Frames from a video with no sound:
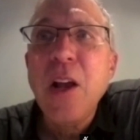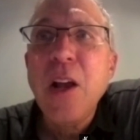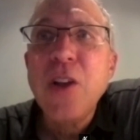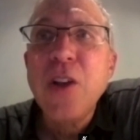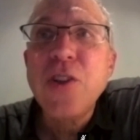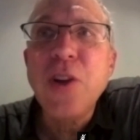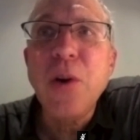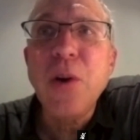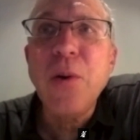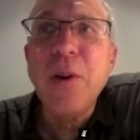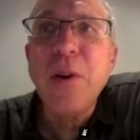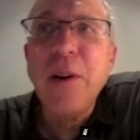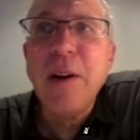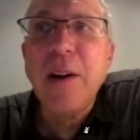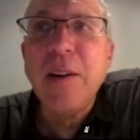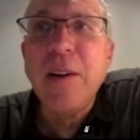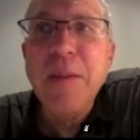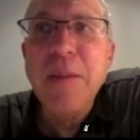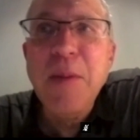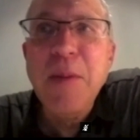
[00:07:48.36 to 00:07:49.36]
So
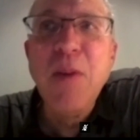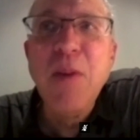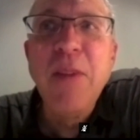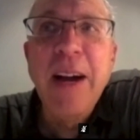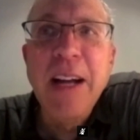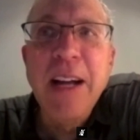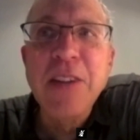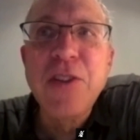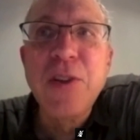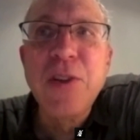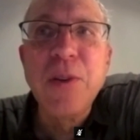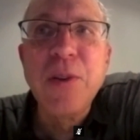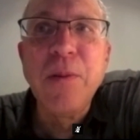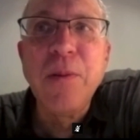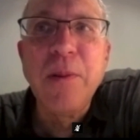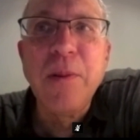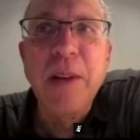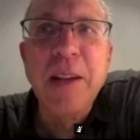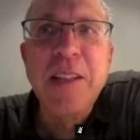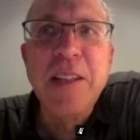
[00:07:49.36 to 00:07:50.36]
let me move on
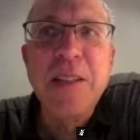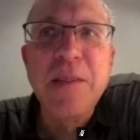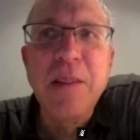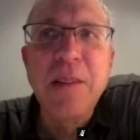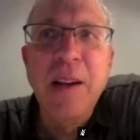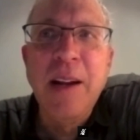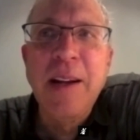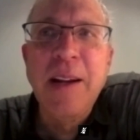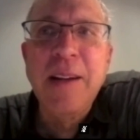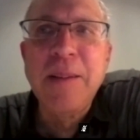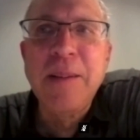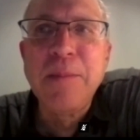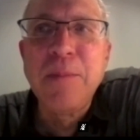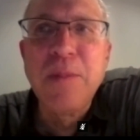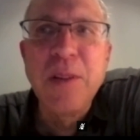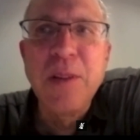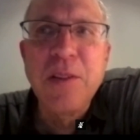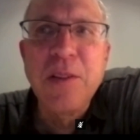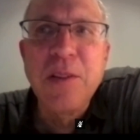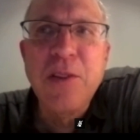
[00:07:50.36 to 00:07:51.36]
to
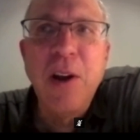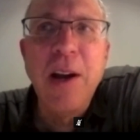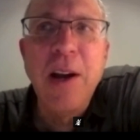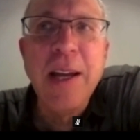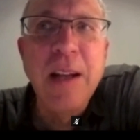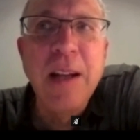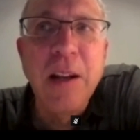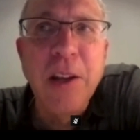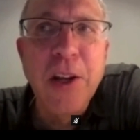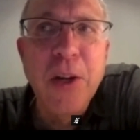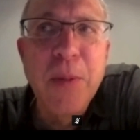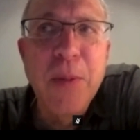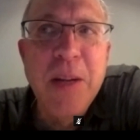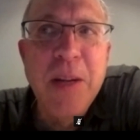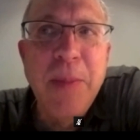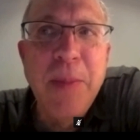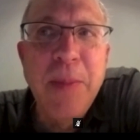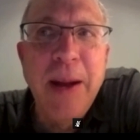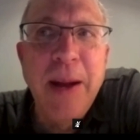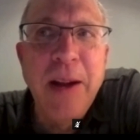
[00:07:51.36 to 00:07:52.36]
talking a little bit
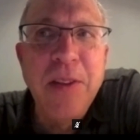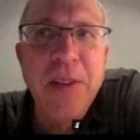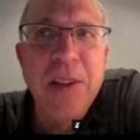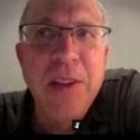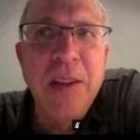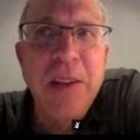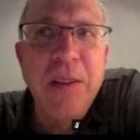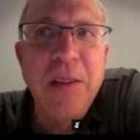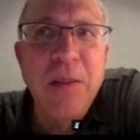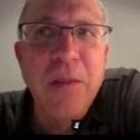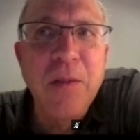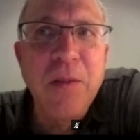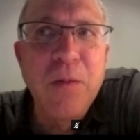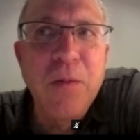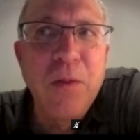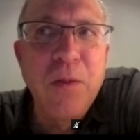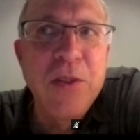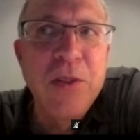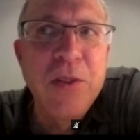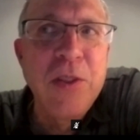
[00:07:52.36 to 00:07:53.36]
about the
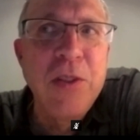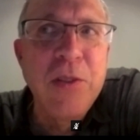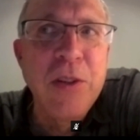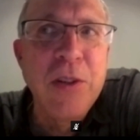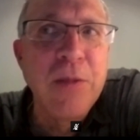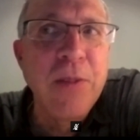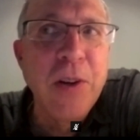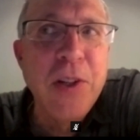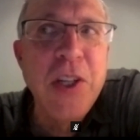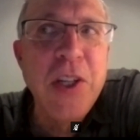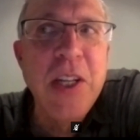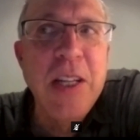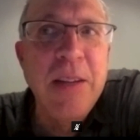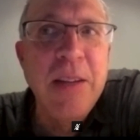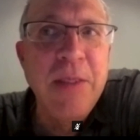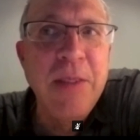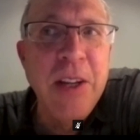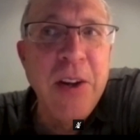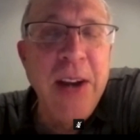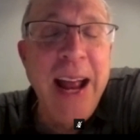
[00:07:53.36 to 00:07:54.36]
diversity of
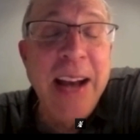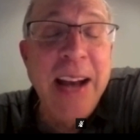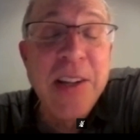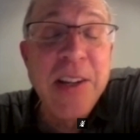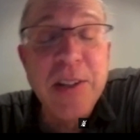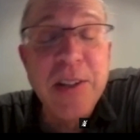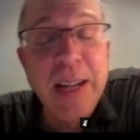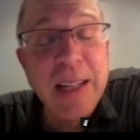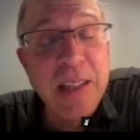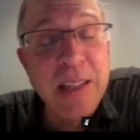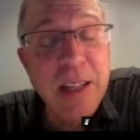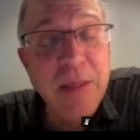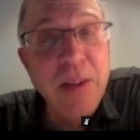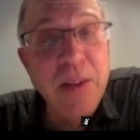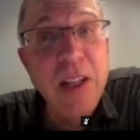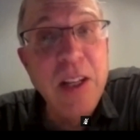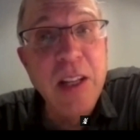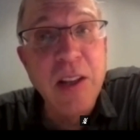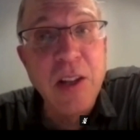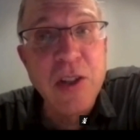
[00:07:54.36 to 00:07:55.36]
international
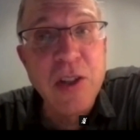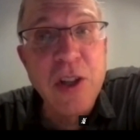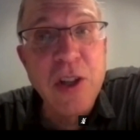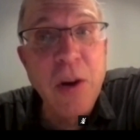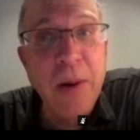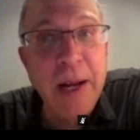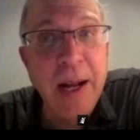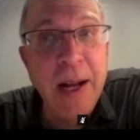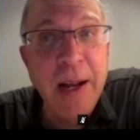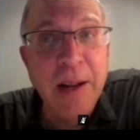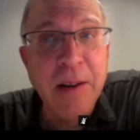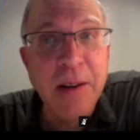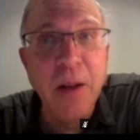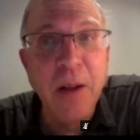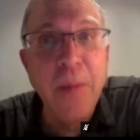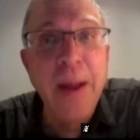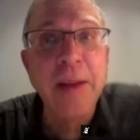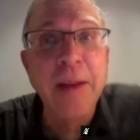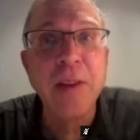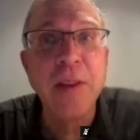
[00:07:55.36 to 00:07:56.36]
activity that's going on
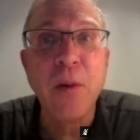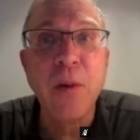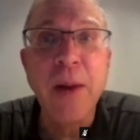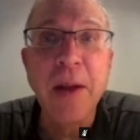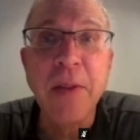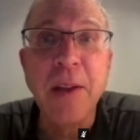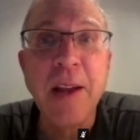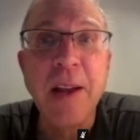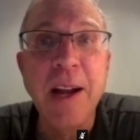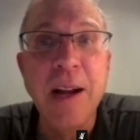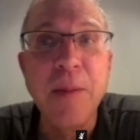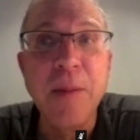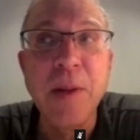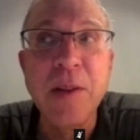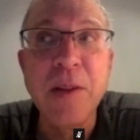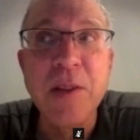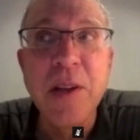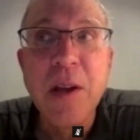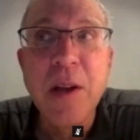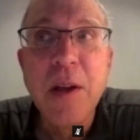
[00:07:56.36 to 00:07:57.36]
around the
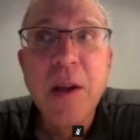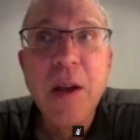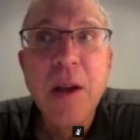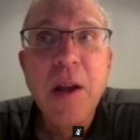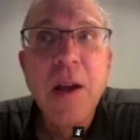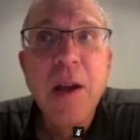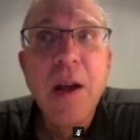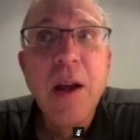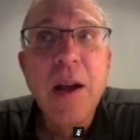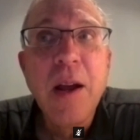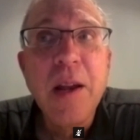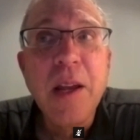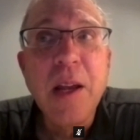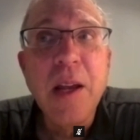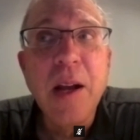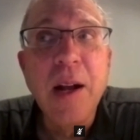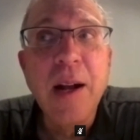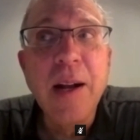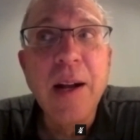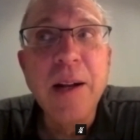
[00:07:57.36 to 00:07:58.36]
commons.
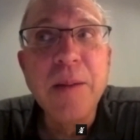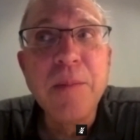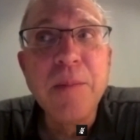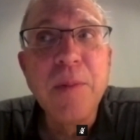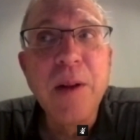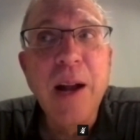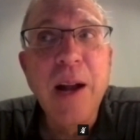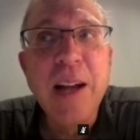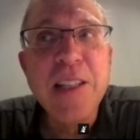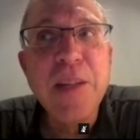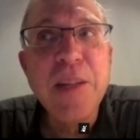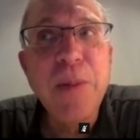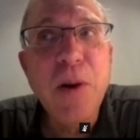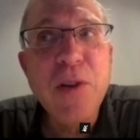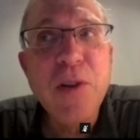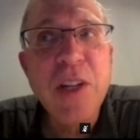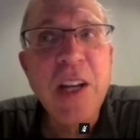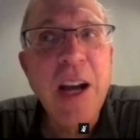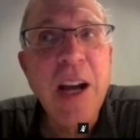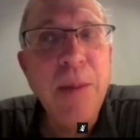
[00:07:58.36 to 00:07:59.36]
I
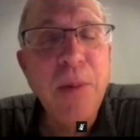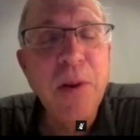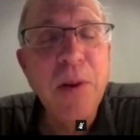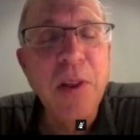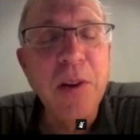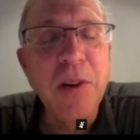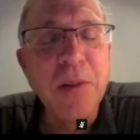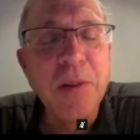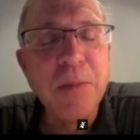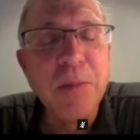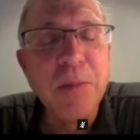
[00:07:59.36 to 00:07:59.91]
suppose a couple of the